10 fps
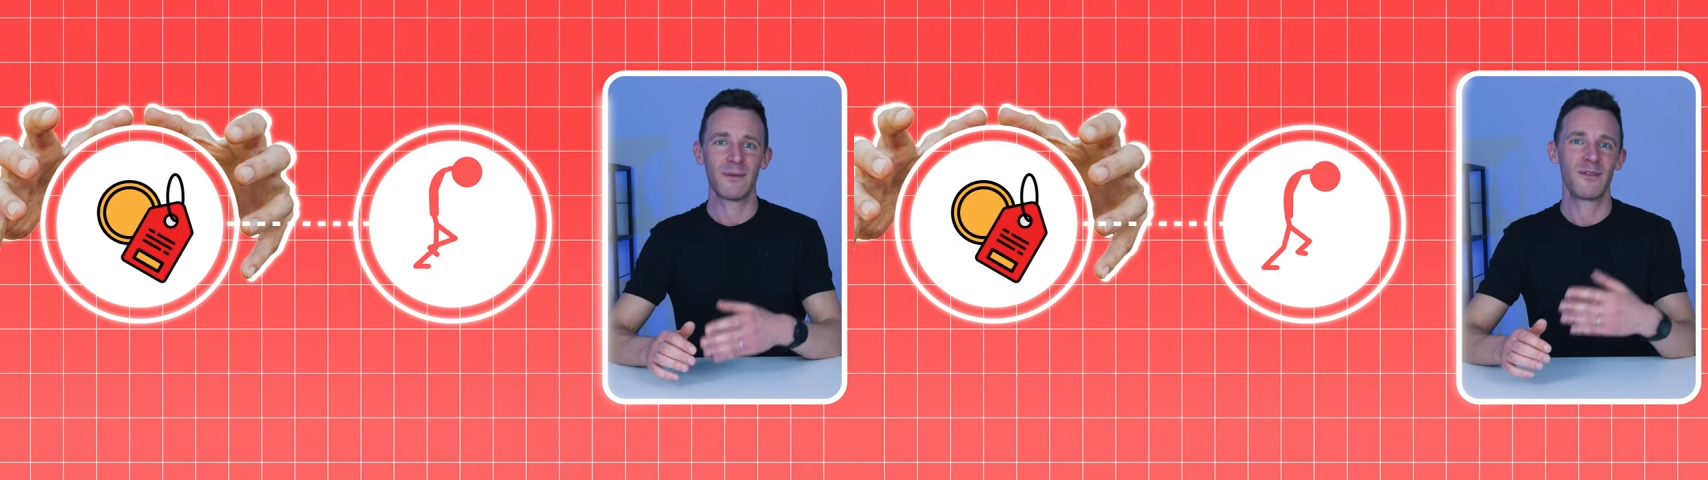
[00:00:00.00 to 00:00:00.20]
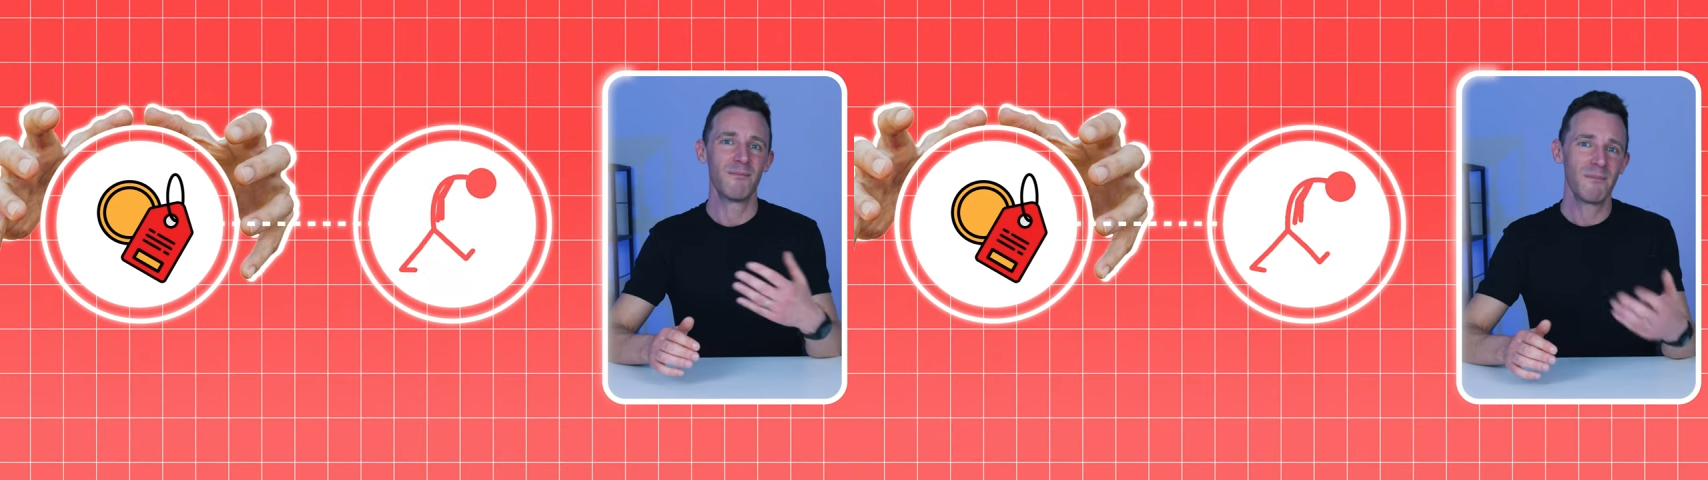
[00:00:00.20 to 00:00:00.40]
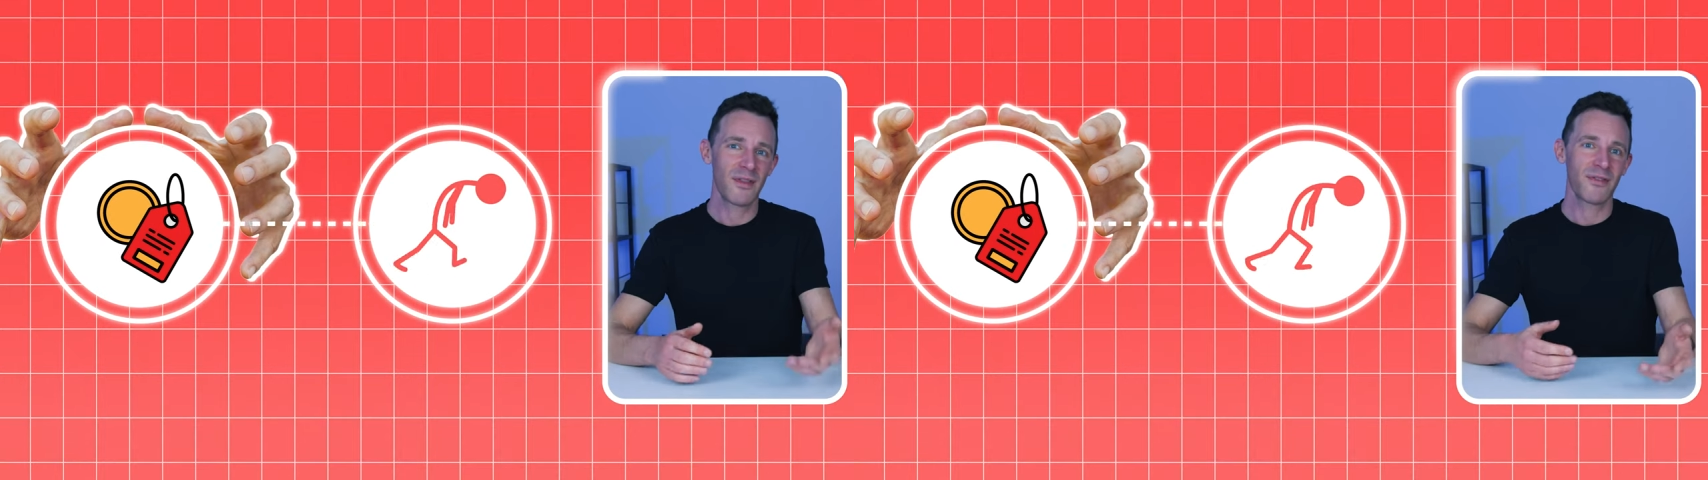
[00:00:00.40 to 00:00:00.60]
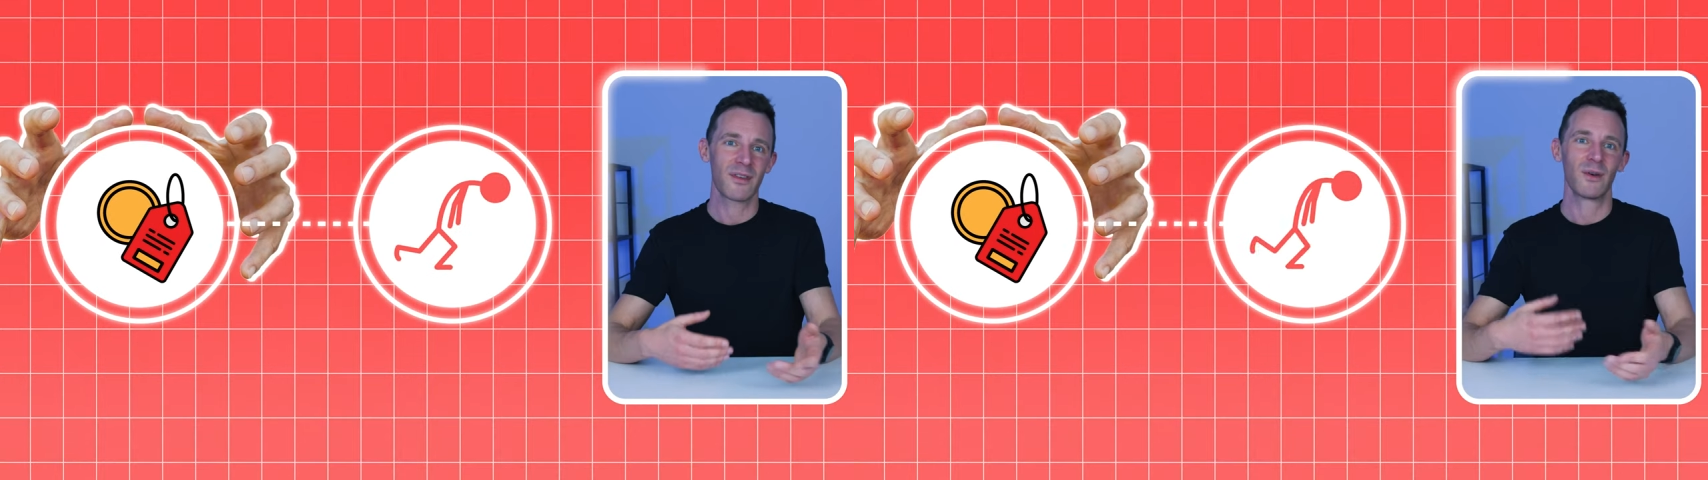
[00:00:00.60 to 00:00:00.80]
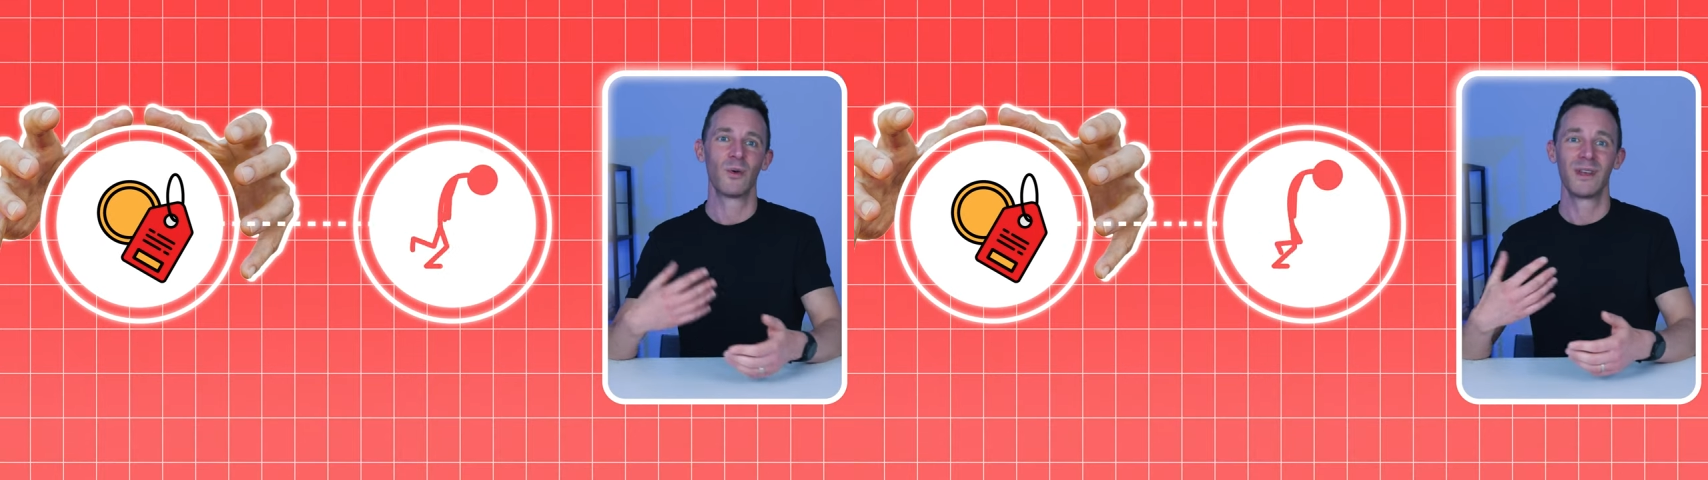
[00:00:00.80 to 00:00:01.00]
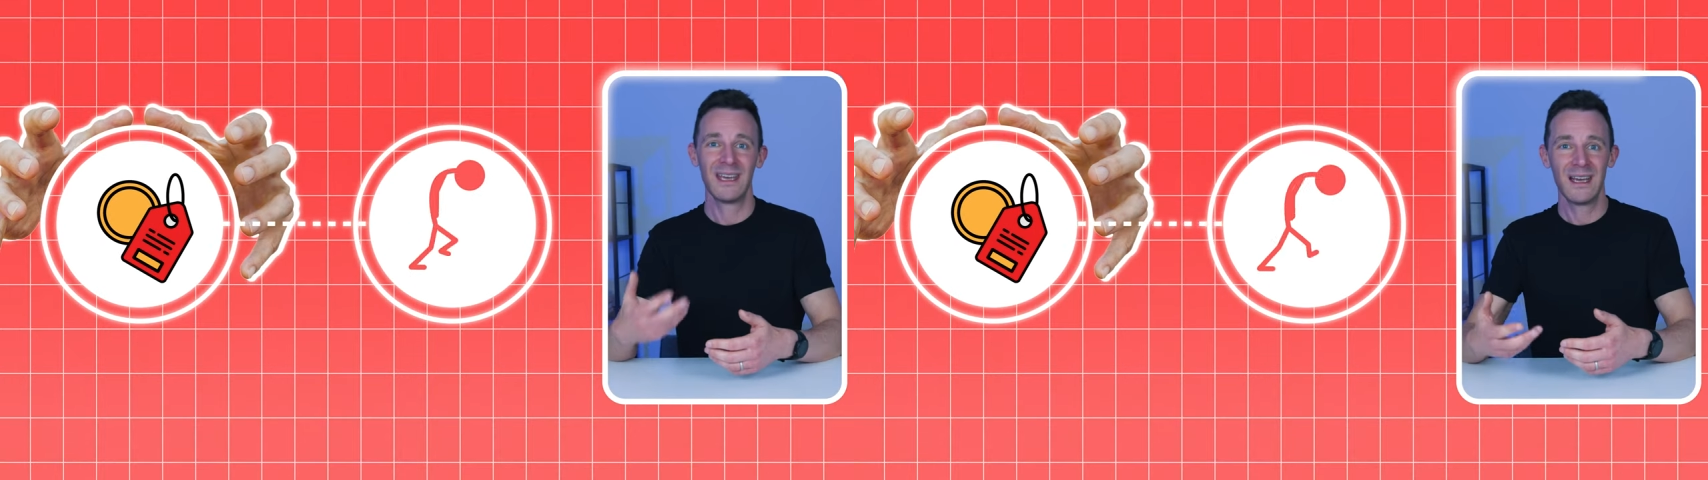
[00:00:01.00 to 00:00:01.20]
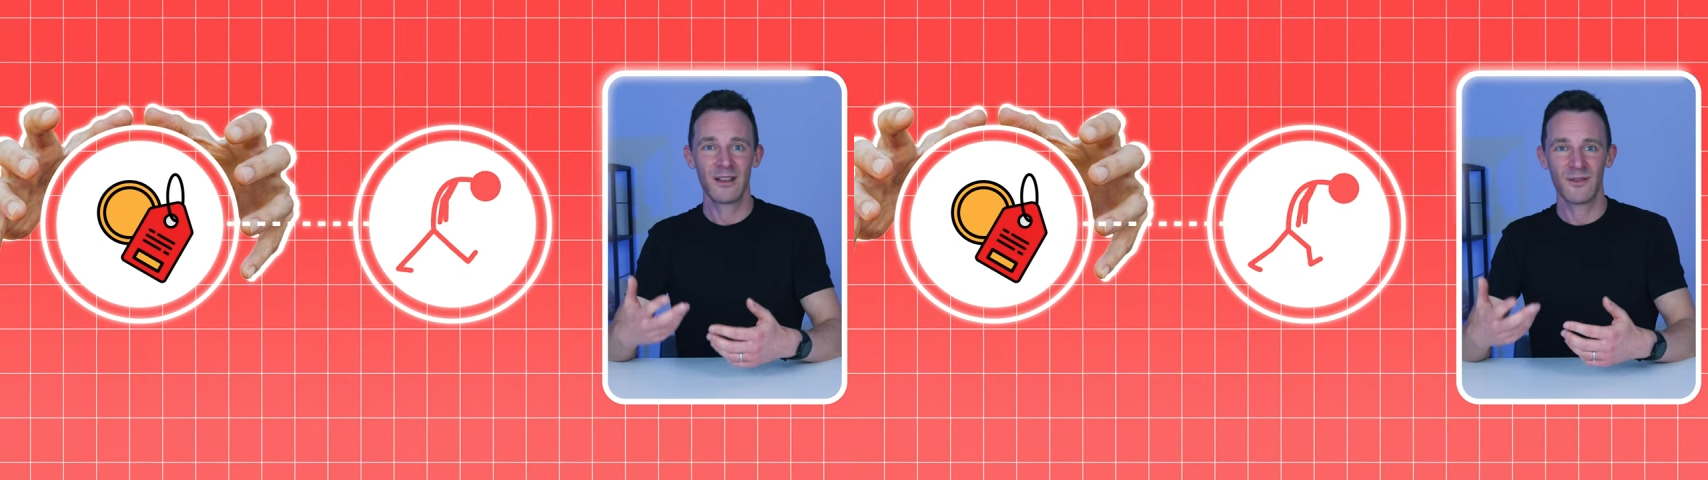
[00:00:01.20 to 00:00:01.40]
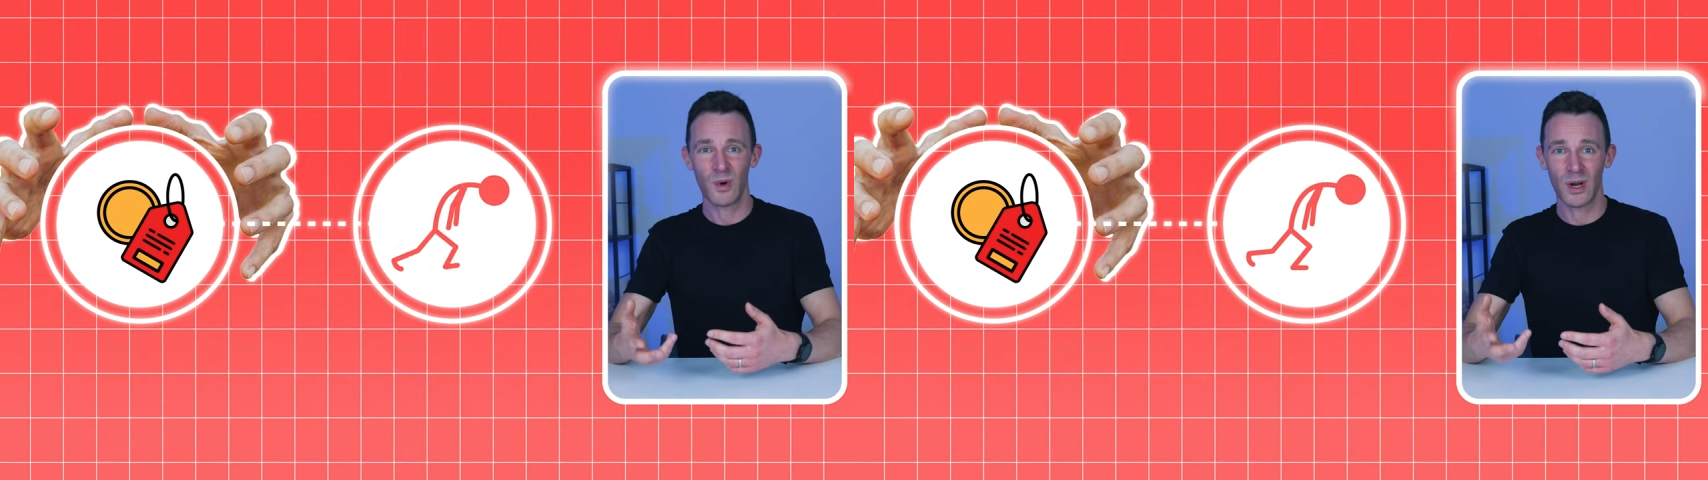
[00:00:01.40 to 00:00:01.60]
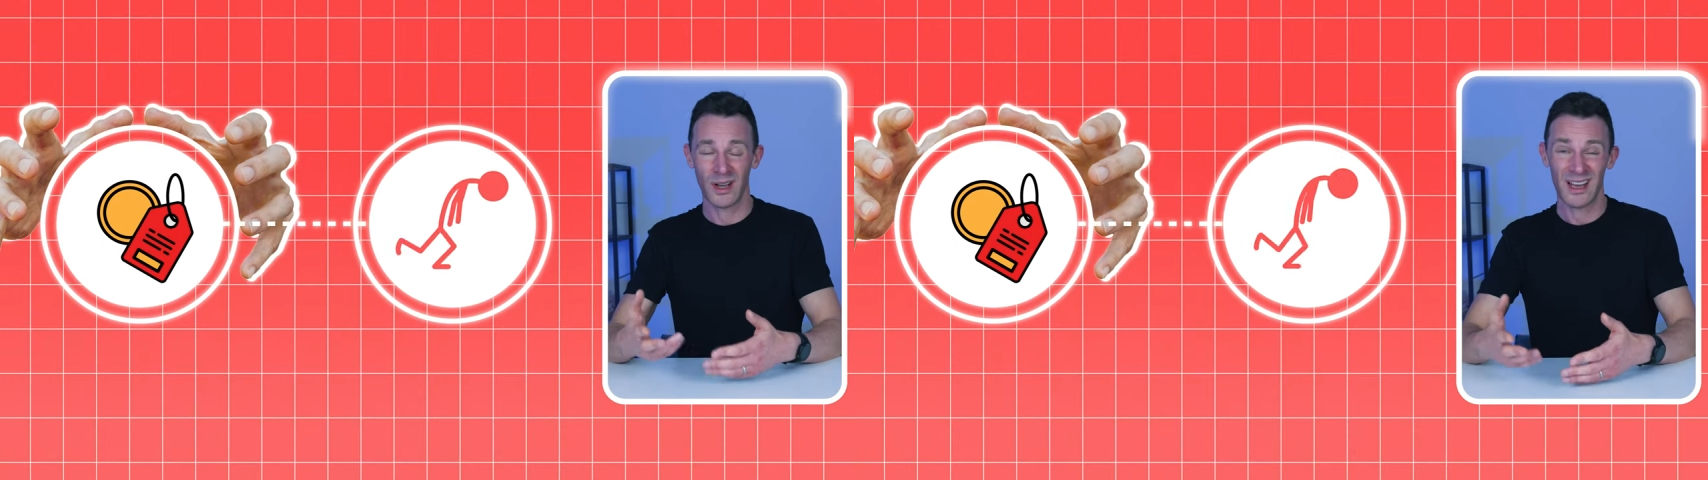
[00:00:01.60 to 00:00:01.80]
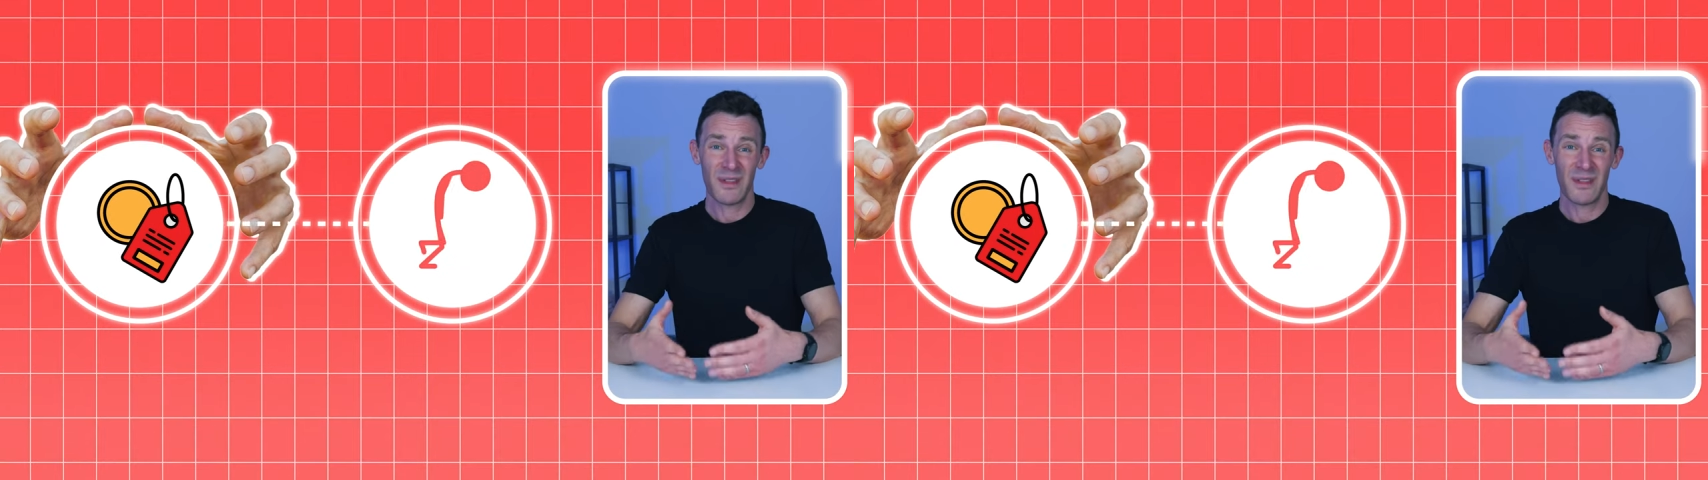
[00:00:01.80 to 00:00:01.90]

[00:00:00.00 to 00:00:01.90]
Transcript: up for months or years of work